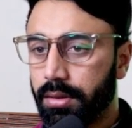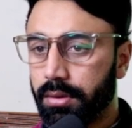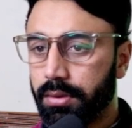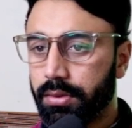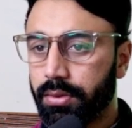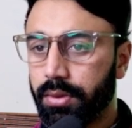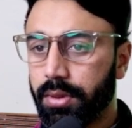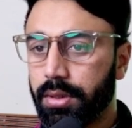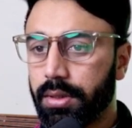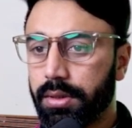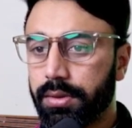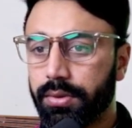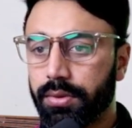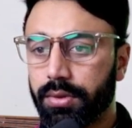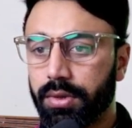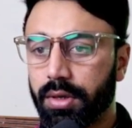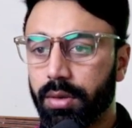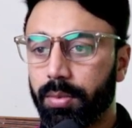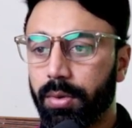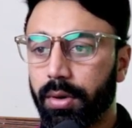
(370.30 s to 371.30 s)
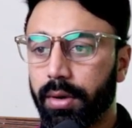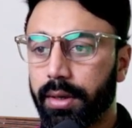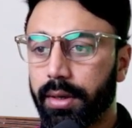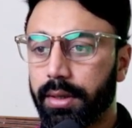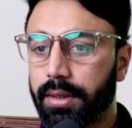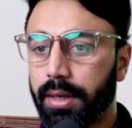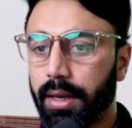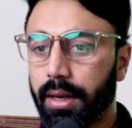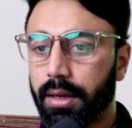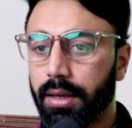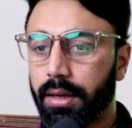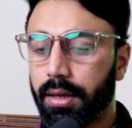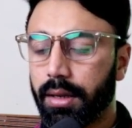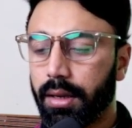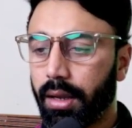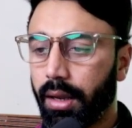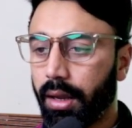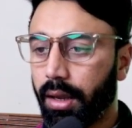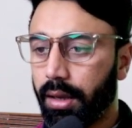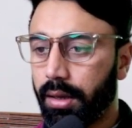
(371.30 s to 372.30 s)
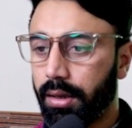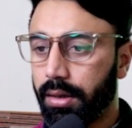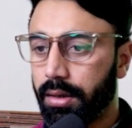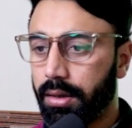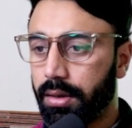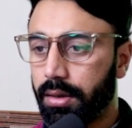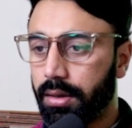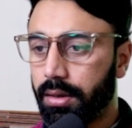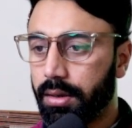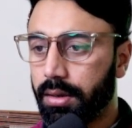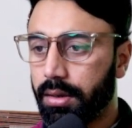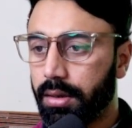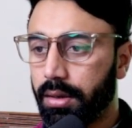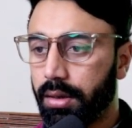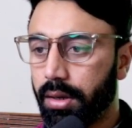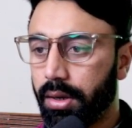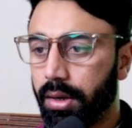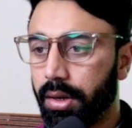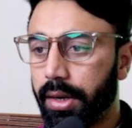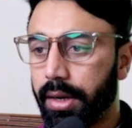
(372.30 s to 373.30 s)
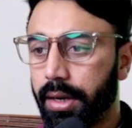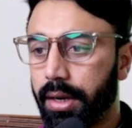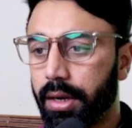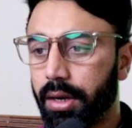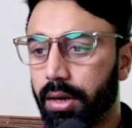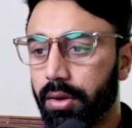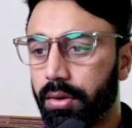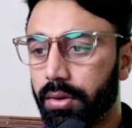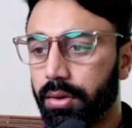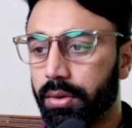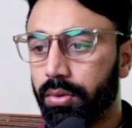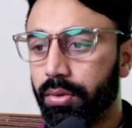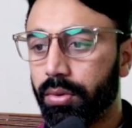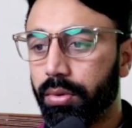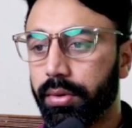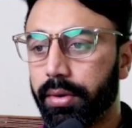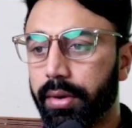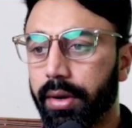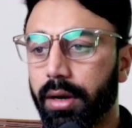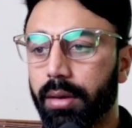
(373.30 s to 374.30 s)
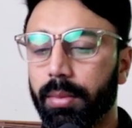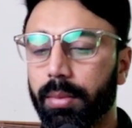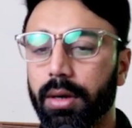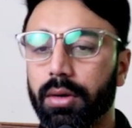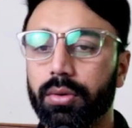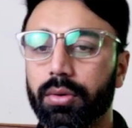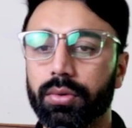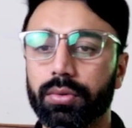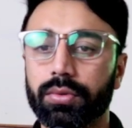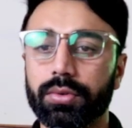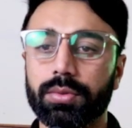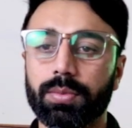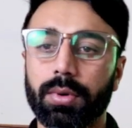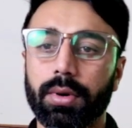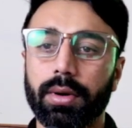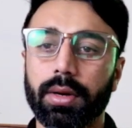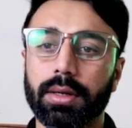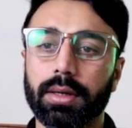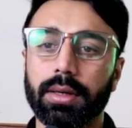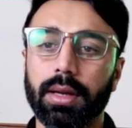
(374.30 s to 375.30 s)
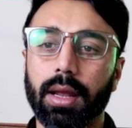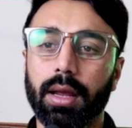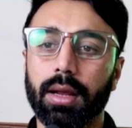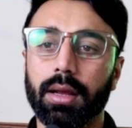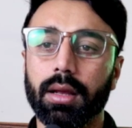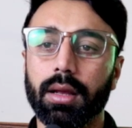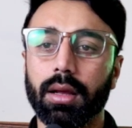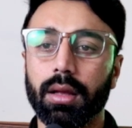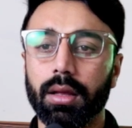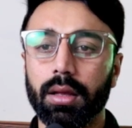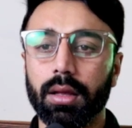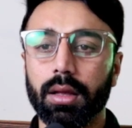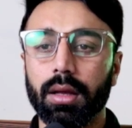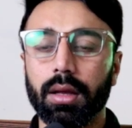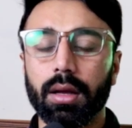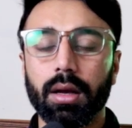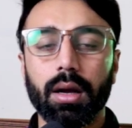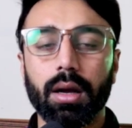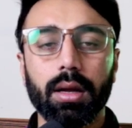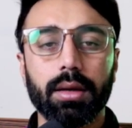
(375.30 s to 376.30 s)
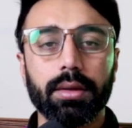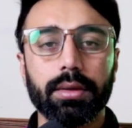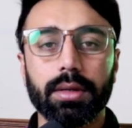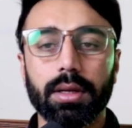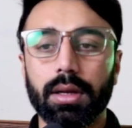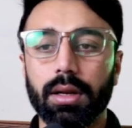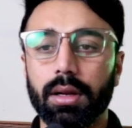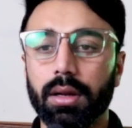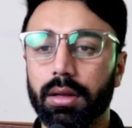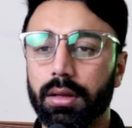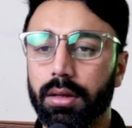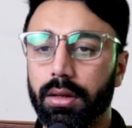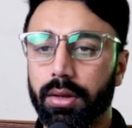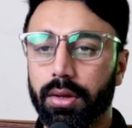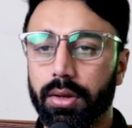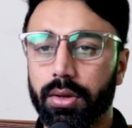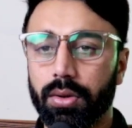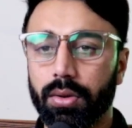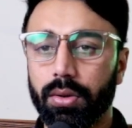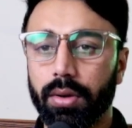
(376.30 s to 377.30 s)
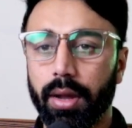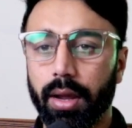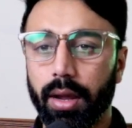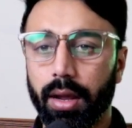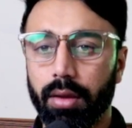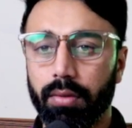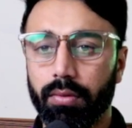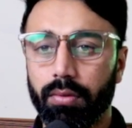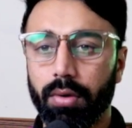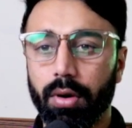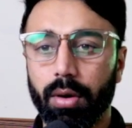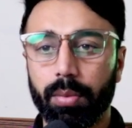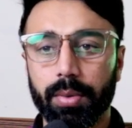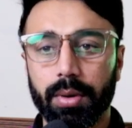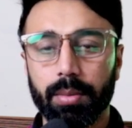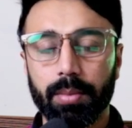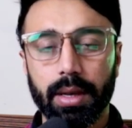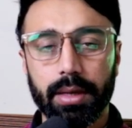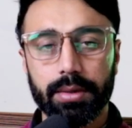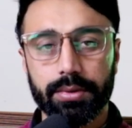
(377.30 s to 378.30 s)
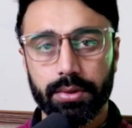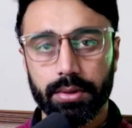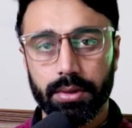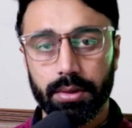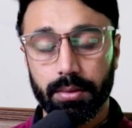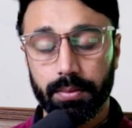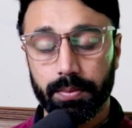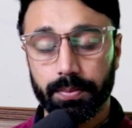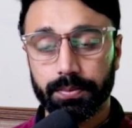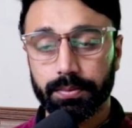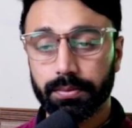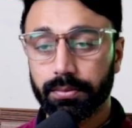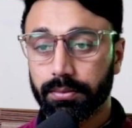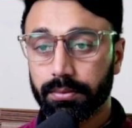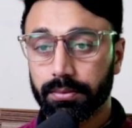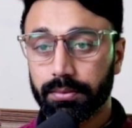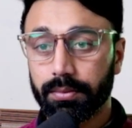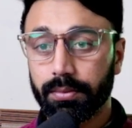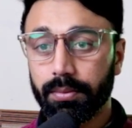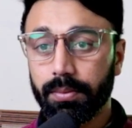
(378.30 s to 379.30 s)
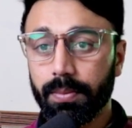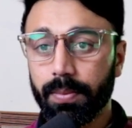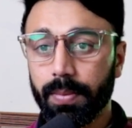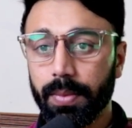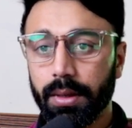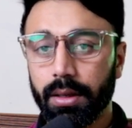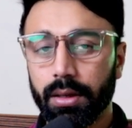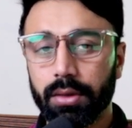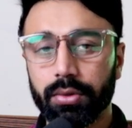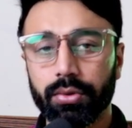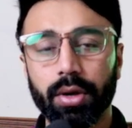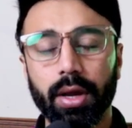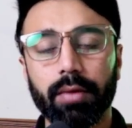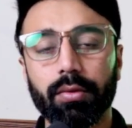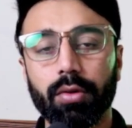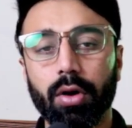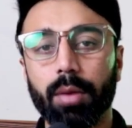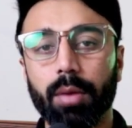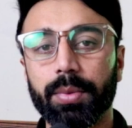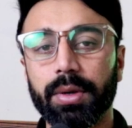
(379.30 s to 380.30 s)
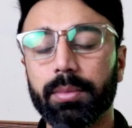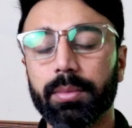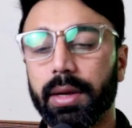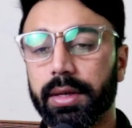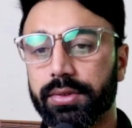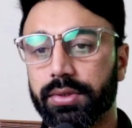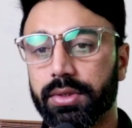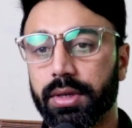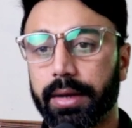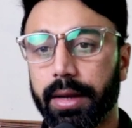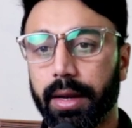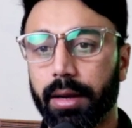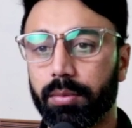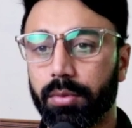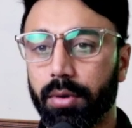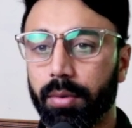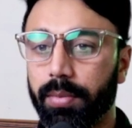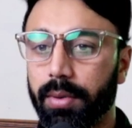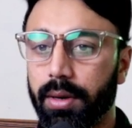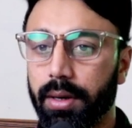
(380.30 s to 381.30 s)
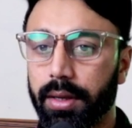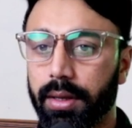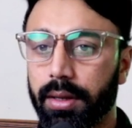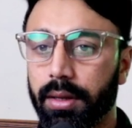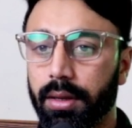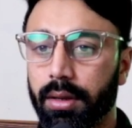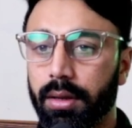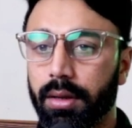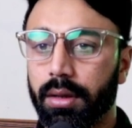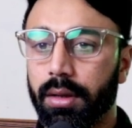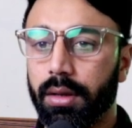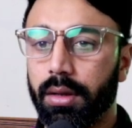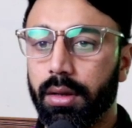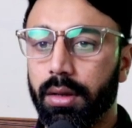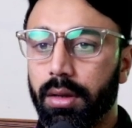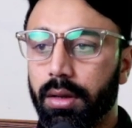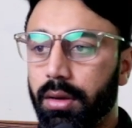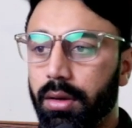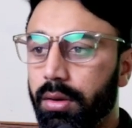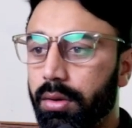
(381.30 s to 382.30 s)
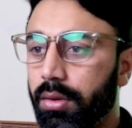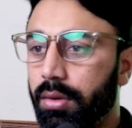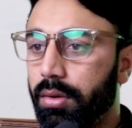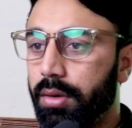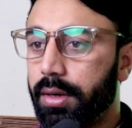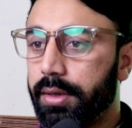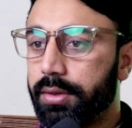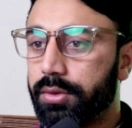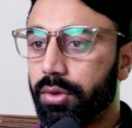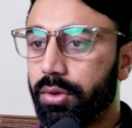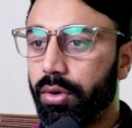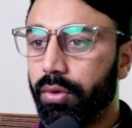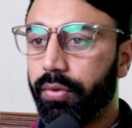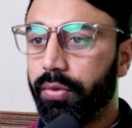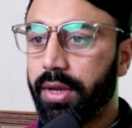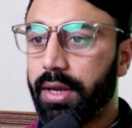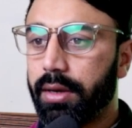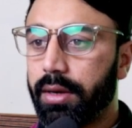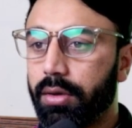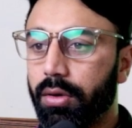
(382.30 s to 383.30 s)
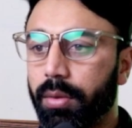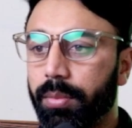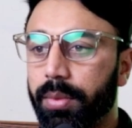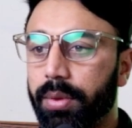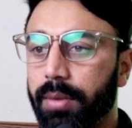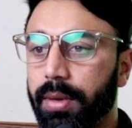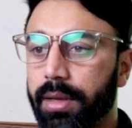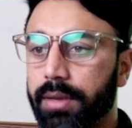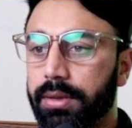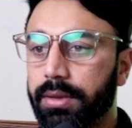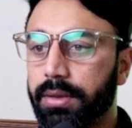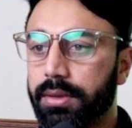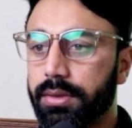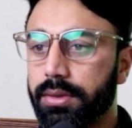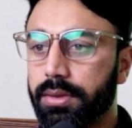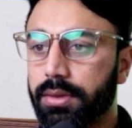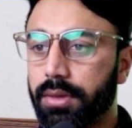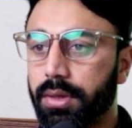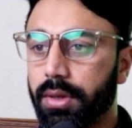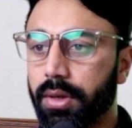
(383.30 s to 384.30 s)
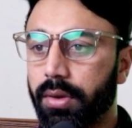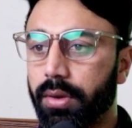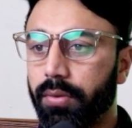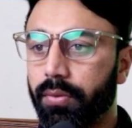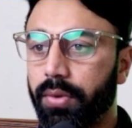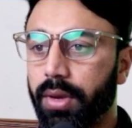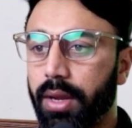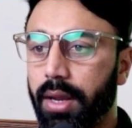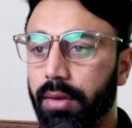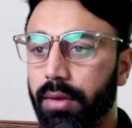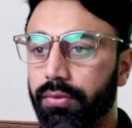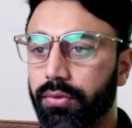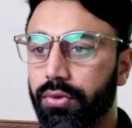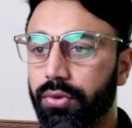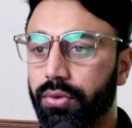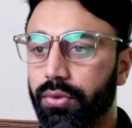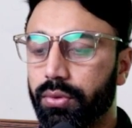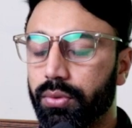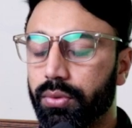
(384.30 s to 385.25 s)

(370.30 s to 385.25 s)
it is using product tag, and I don't recommend to use product tag until you have optimized it. You have optimized the tag properly. Alright, so how we can optimize it? We have to